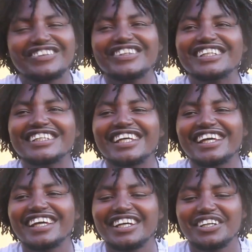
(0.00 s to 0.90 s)
Buri gihe
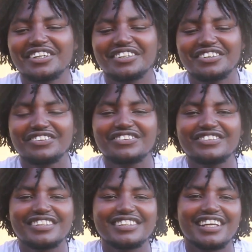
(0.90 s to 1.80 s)

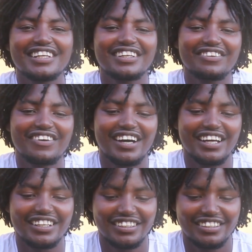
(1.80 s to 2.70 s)
Nkurunziza ni intwari.